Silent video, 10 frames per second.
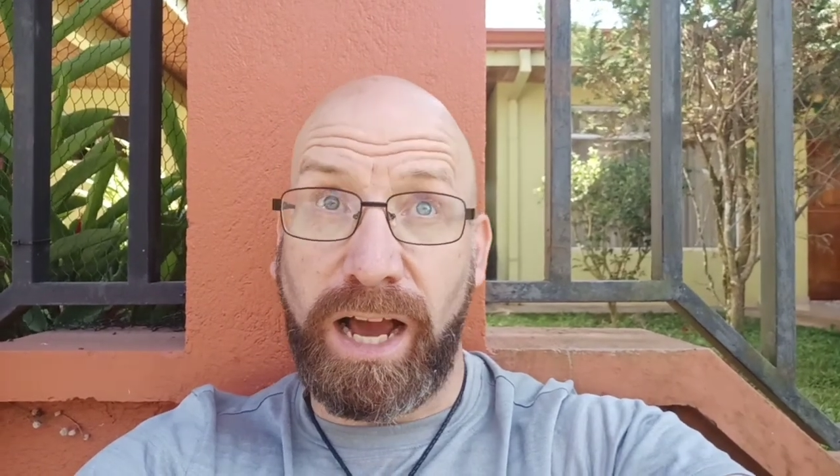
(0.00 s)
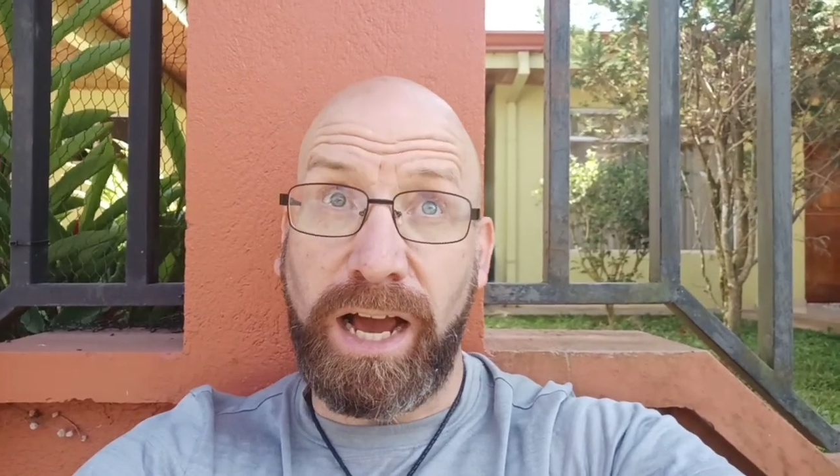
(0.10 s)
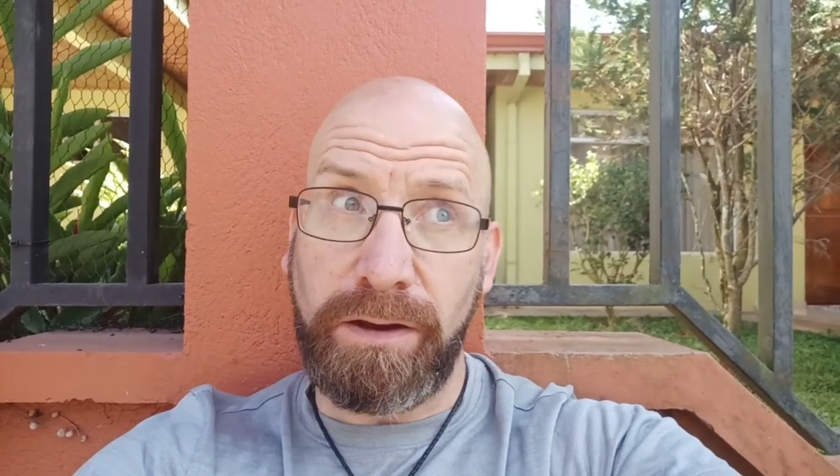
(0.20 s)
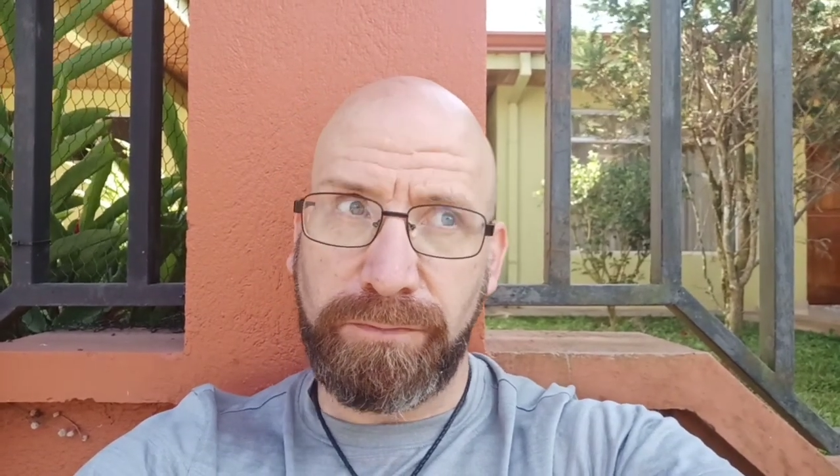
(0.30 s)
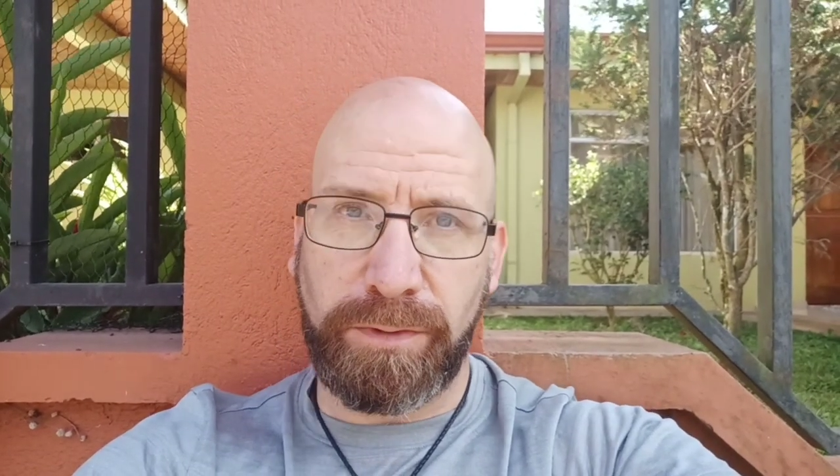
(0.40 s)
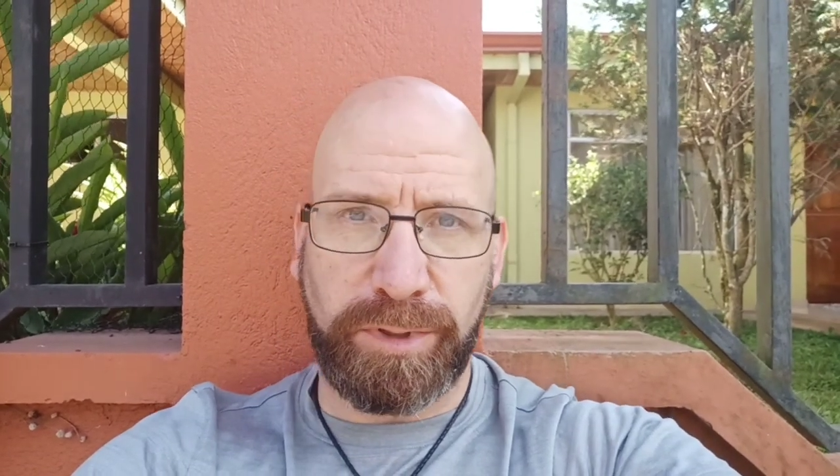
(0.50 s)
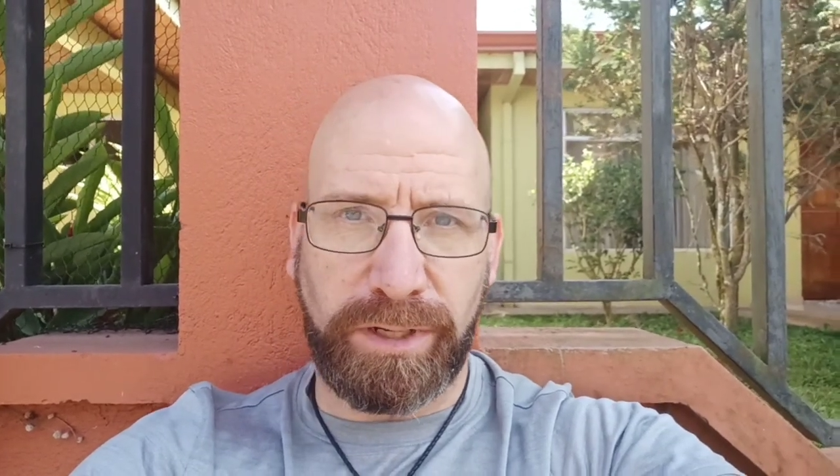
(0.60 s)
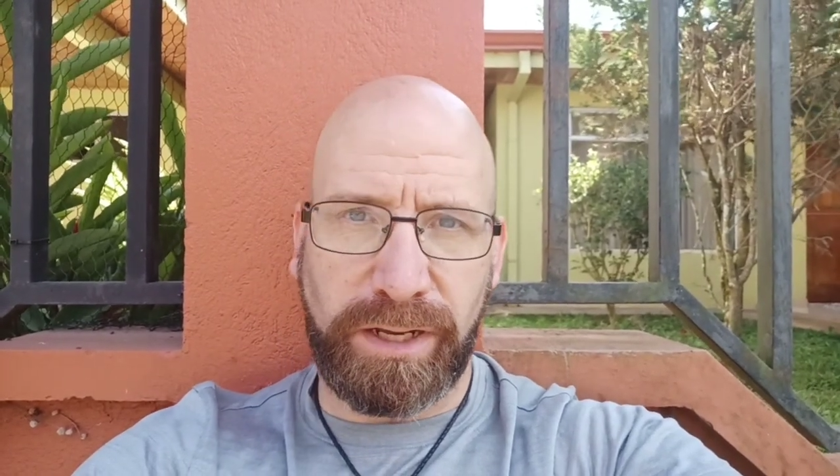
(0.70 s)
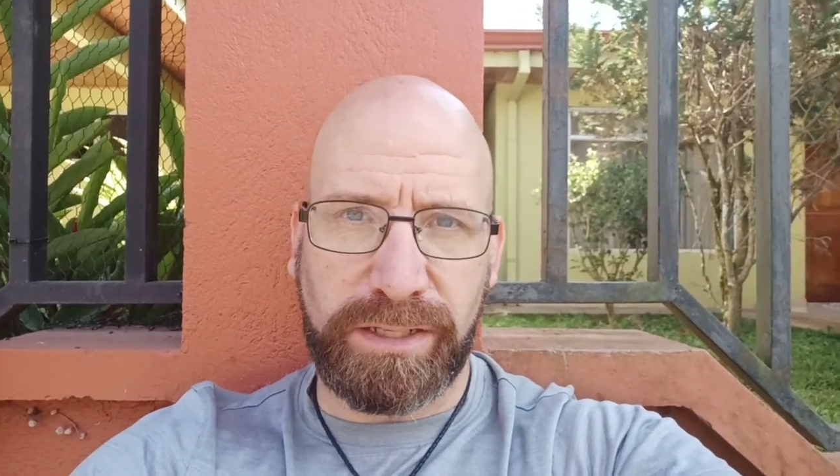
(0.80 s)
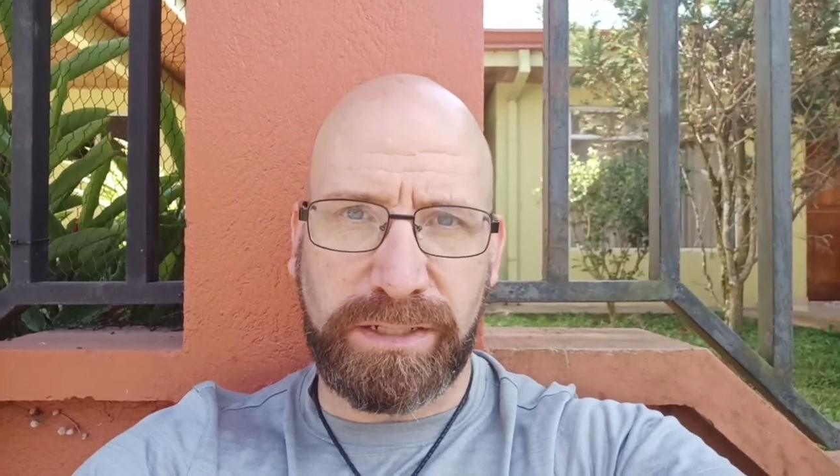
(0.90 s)
I'm from the
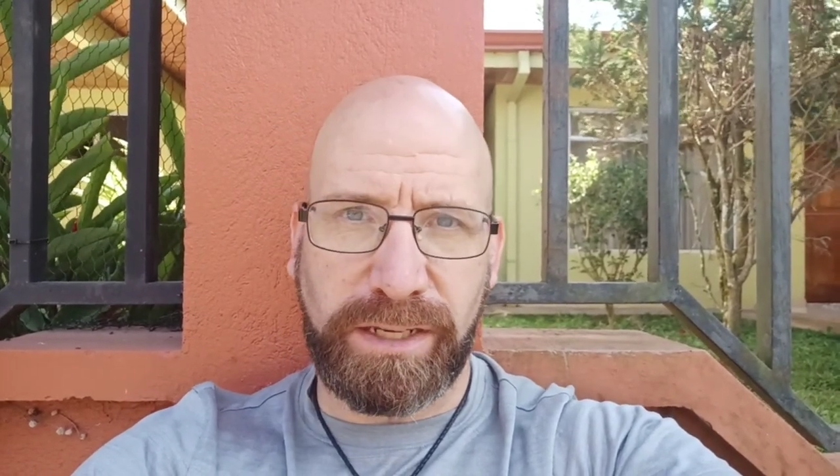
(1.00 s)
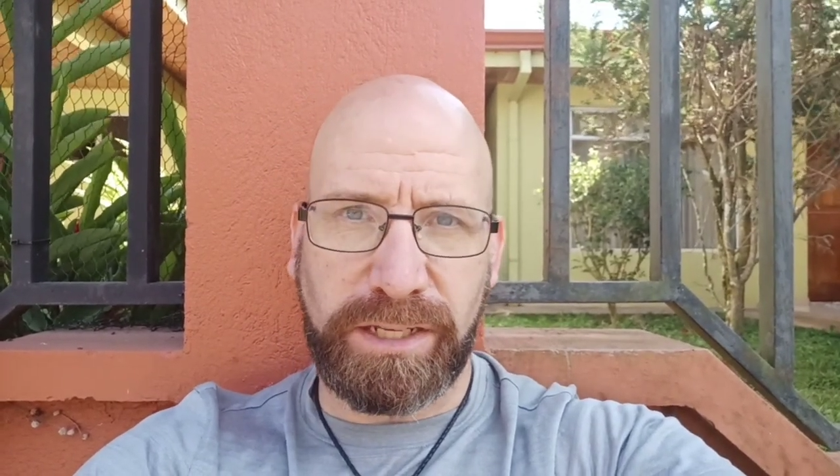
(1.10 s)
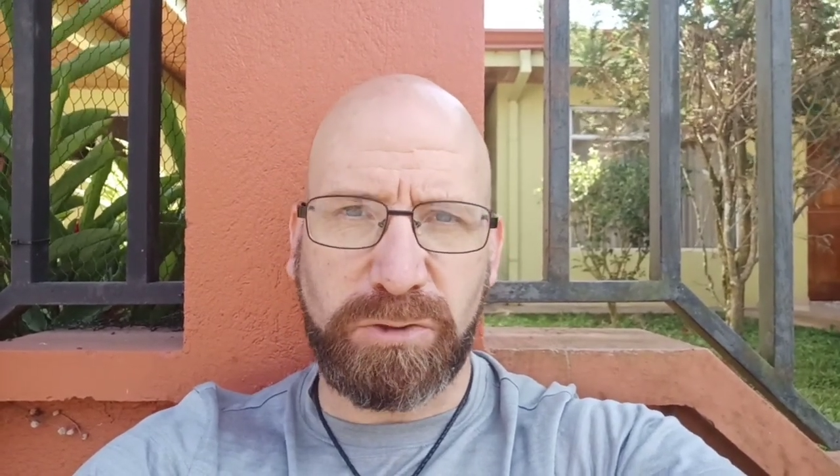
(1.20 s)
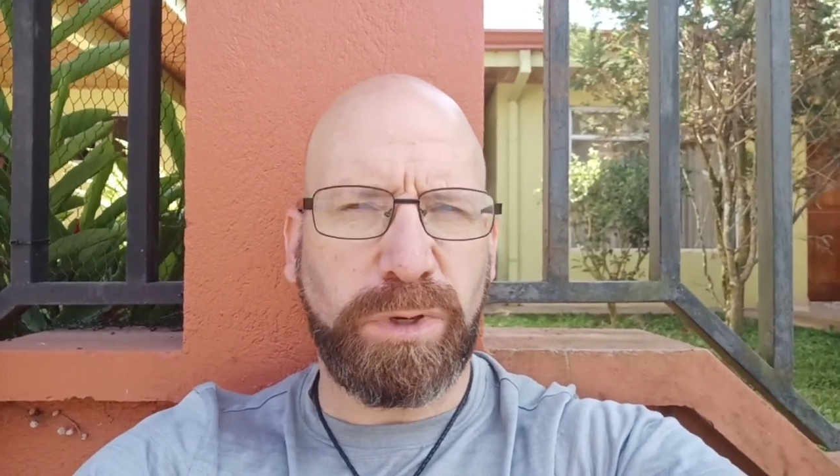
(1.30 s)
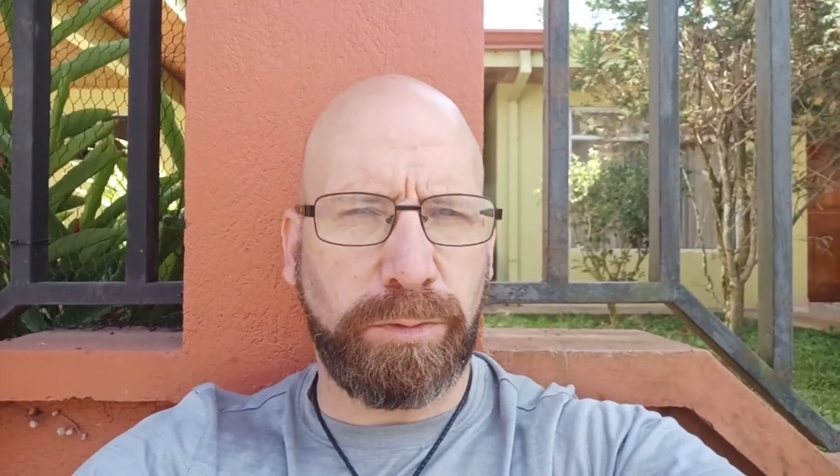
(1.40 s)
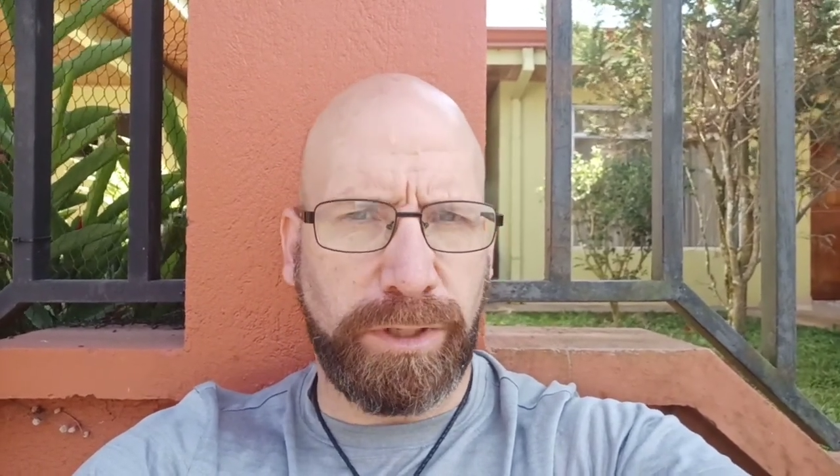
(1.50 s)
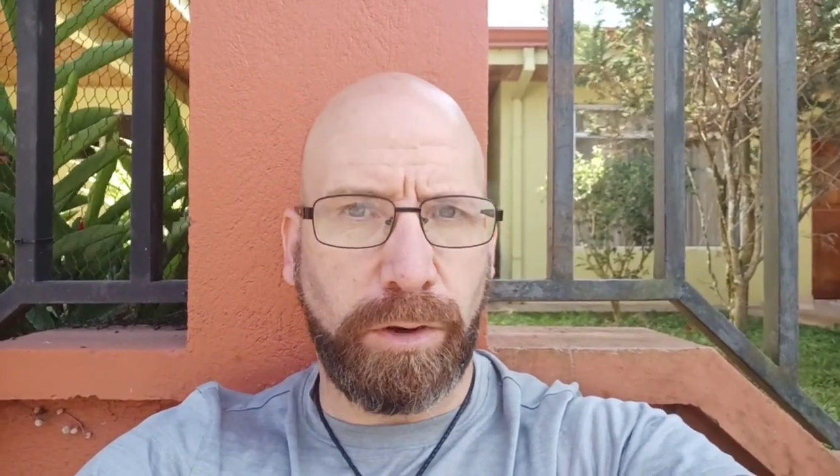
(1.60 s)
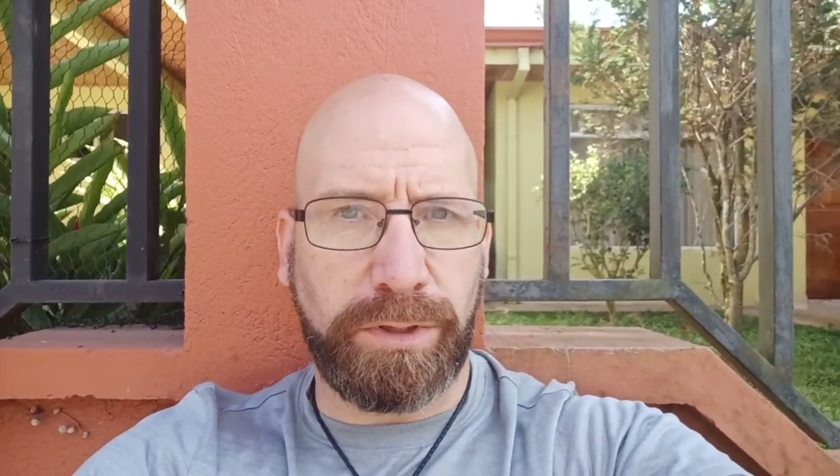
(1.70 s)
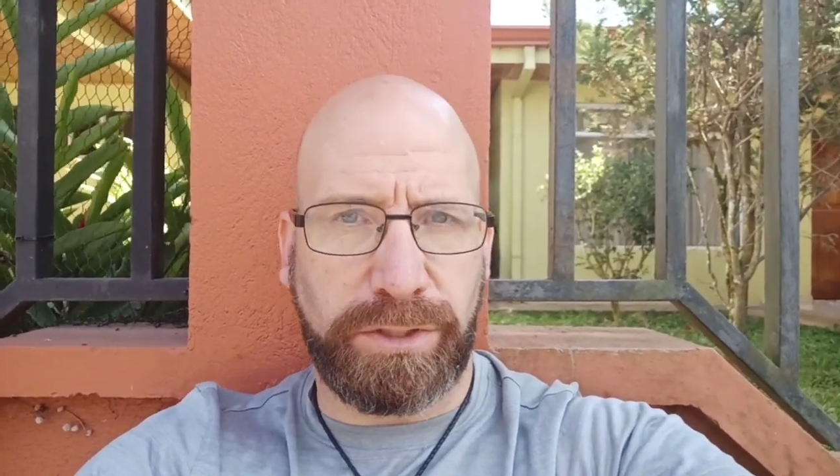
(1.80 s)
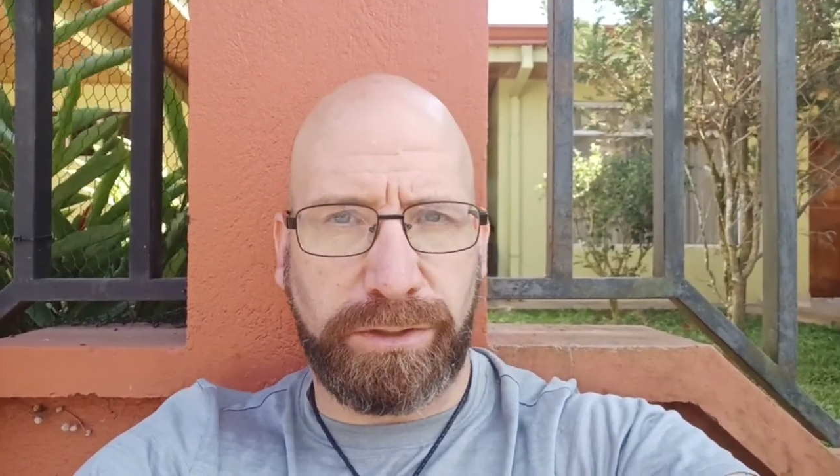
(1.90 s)
United States, we would
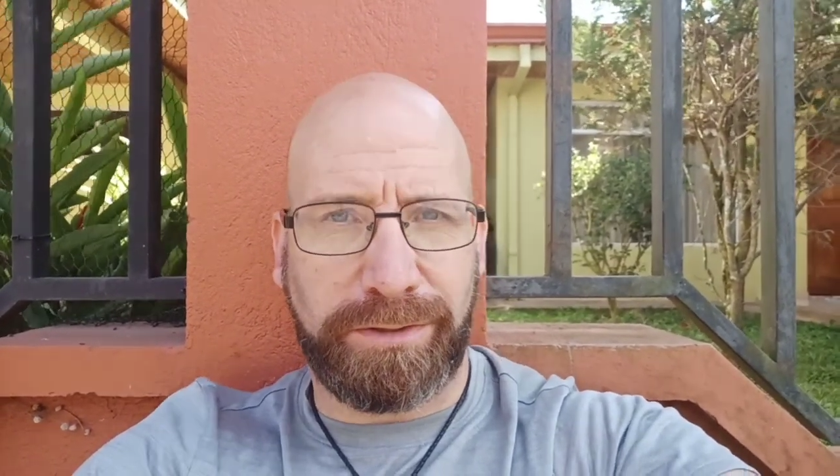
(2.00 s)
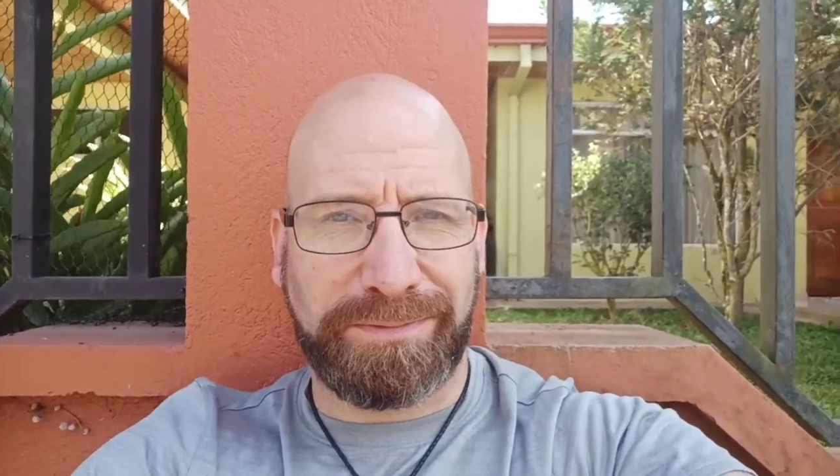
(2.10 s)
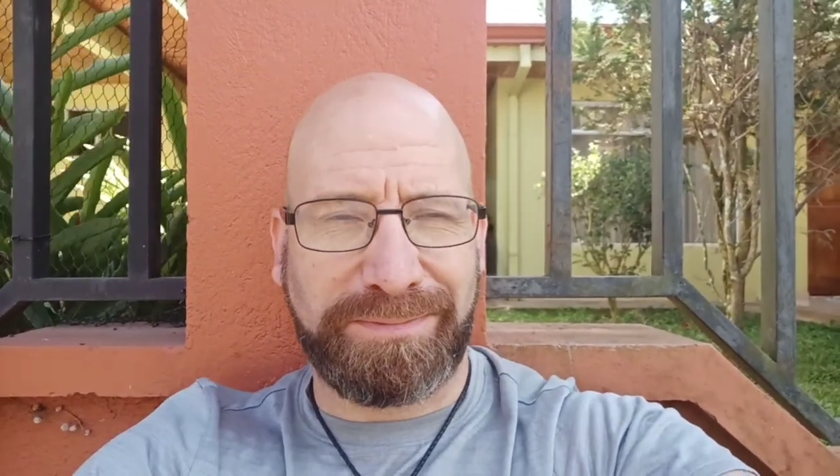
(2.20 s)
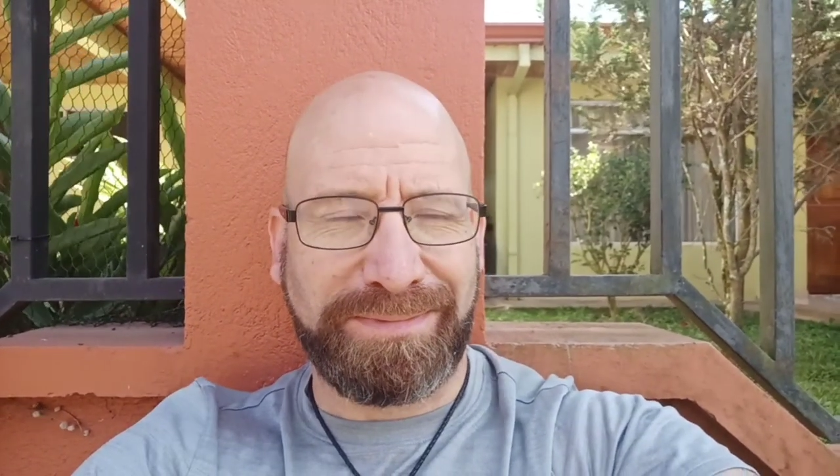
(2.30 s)
know each other.